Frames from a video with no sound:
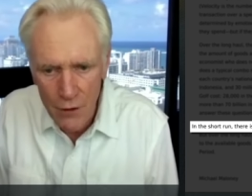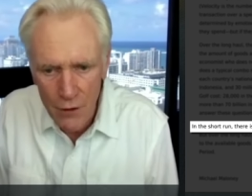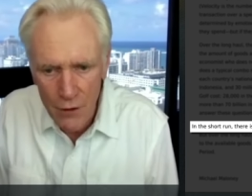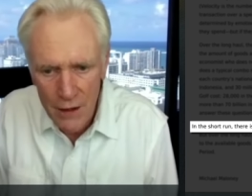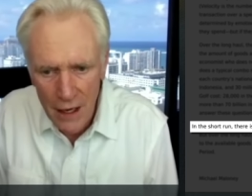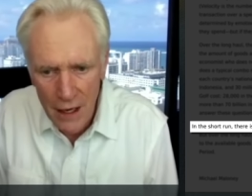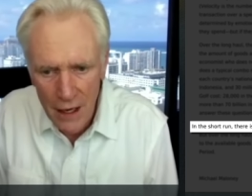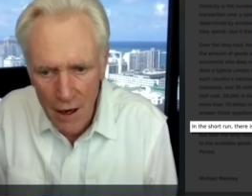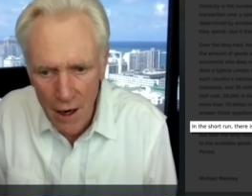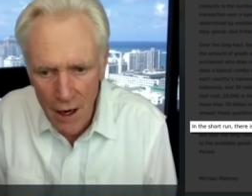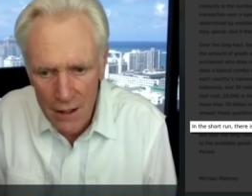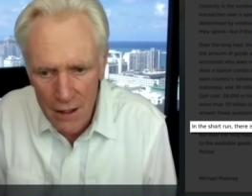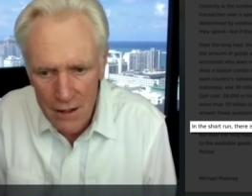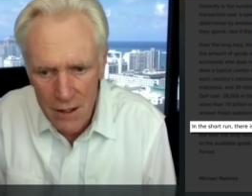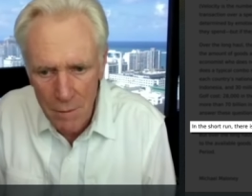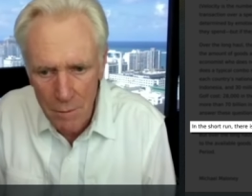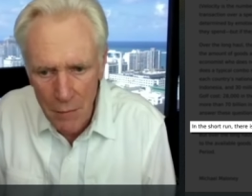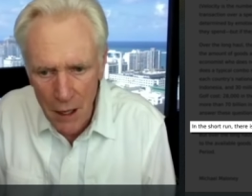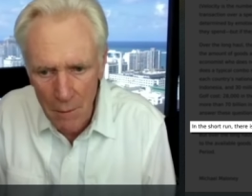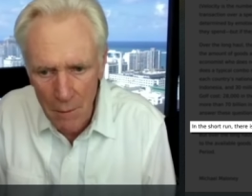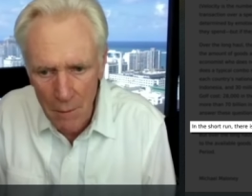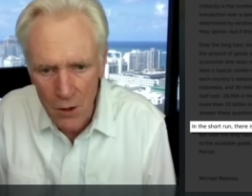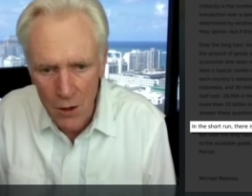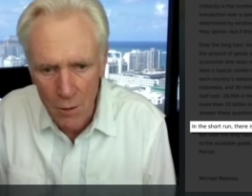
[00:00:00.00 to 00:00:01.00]
When they cause the
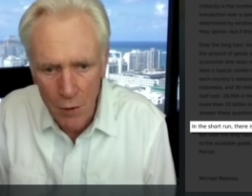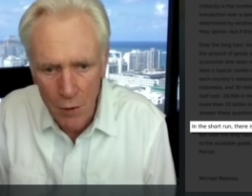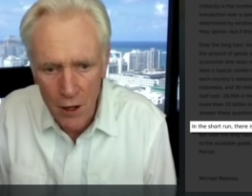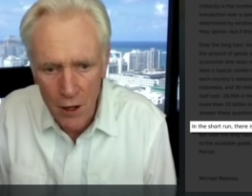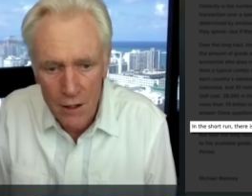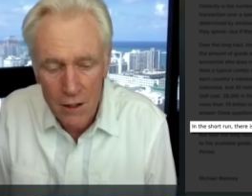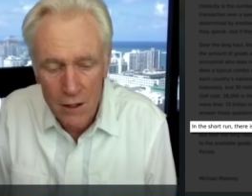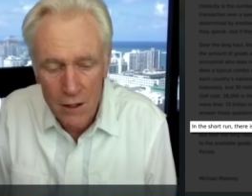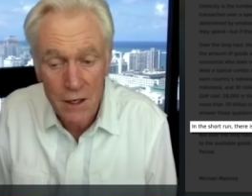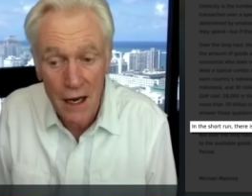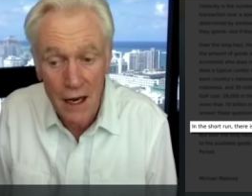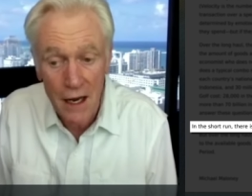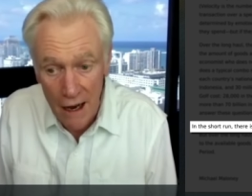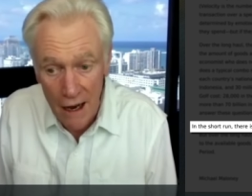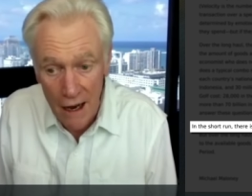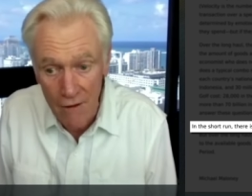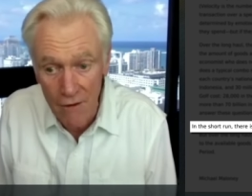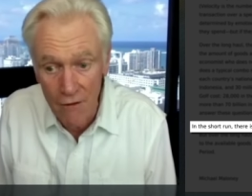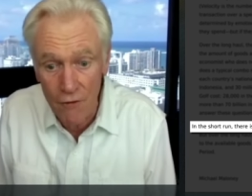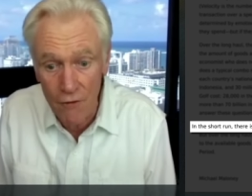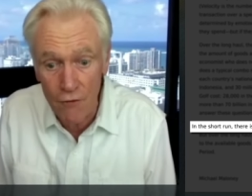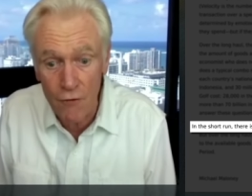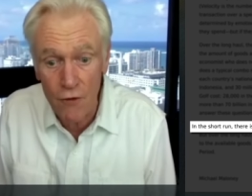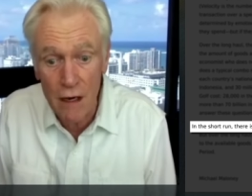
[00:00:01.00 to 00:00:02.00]
bubble to burst,
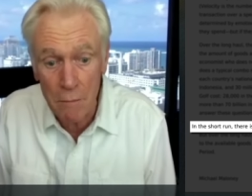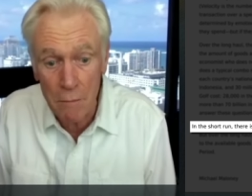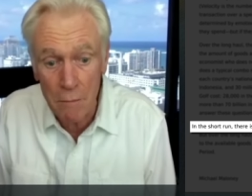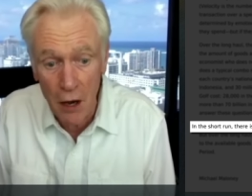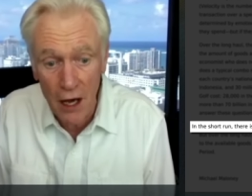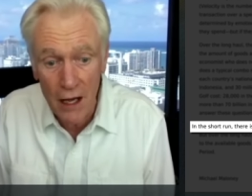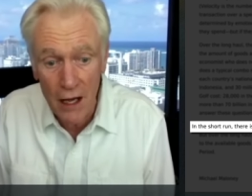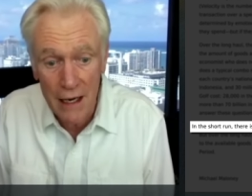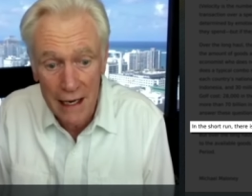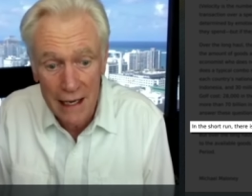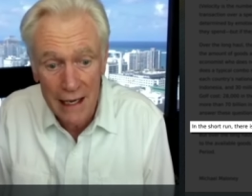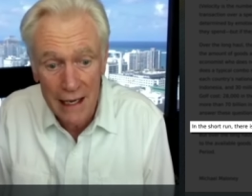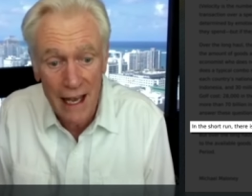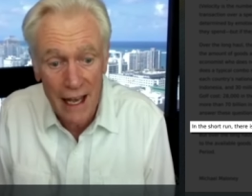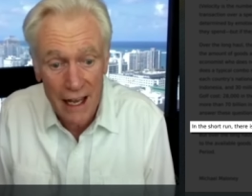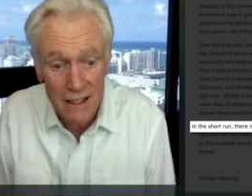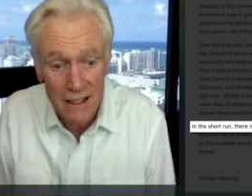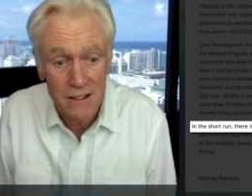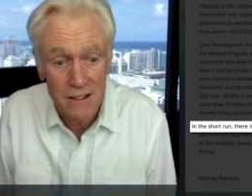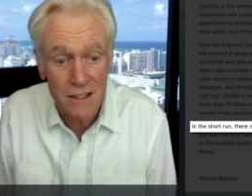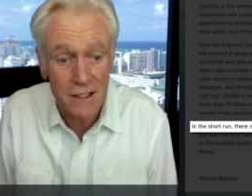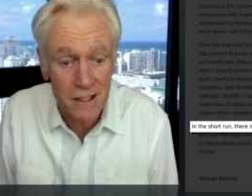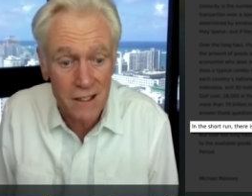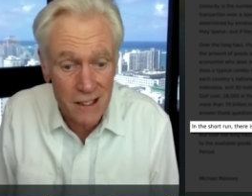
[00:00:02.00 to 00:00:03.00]
everybody
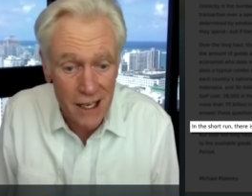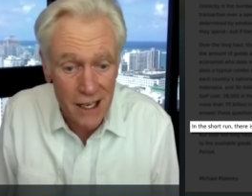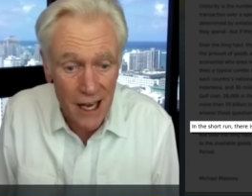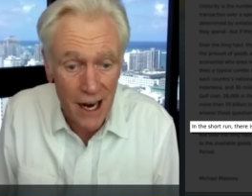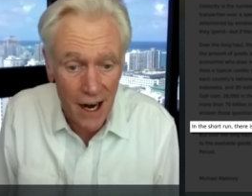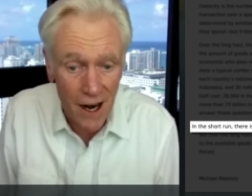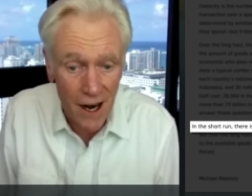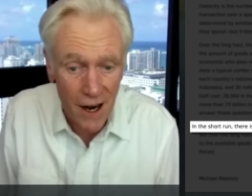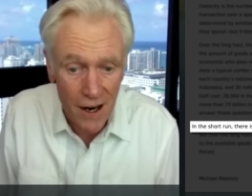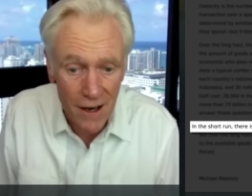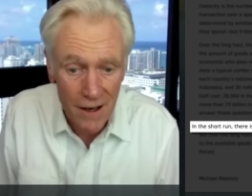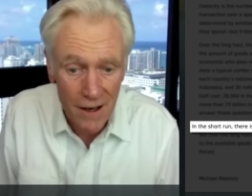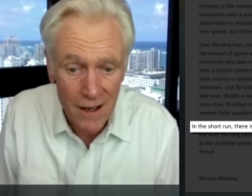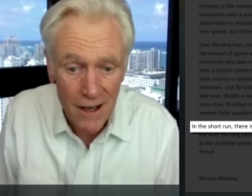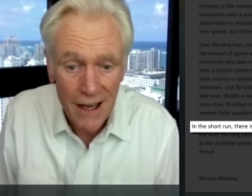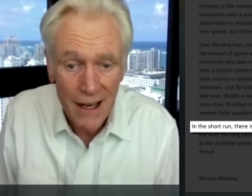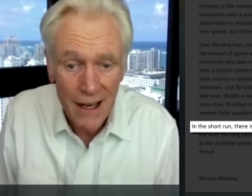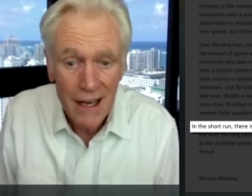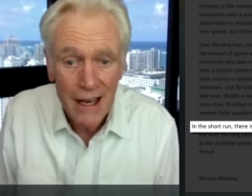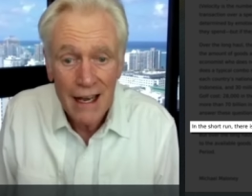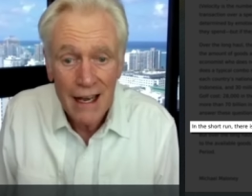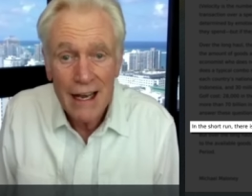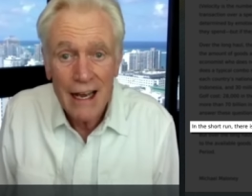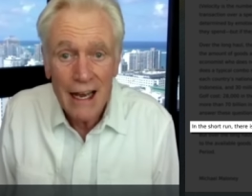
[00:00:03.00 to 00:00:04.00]
gets scared
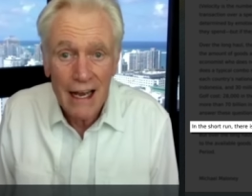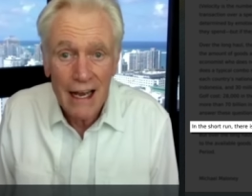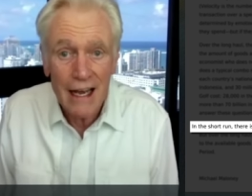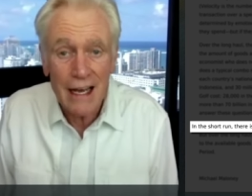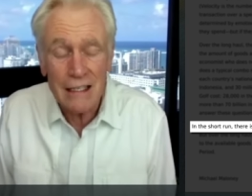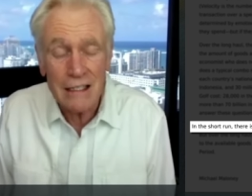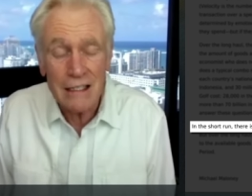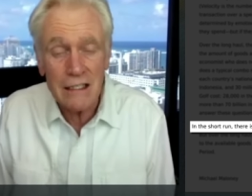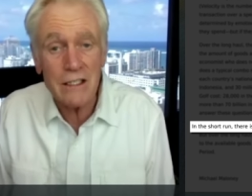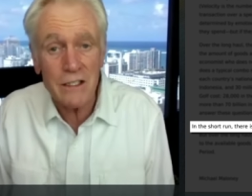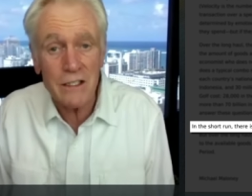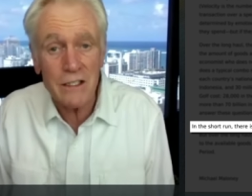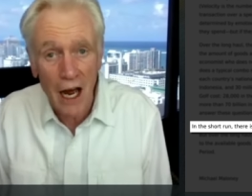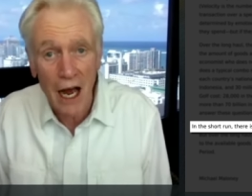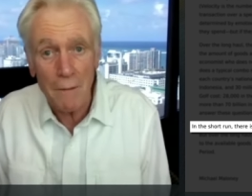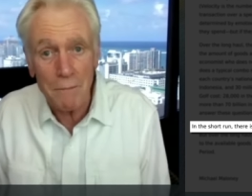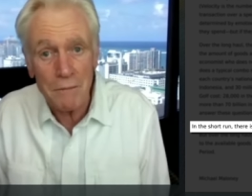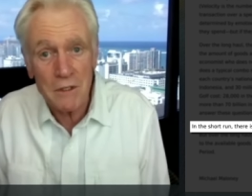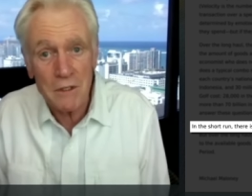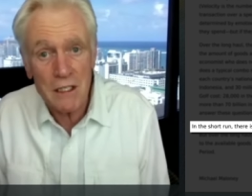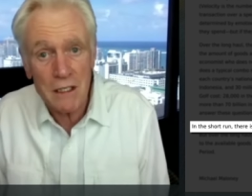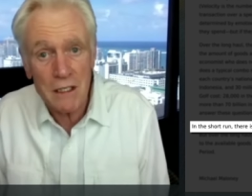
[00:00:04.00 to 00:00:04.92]
and stops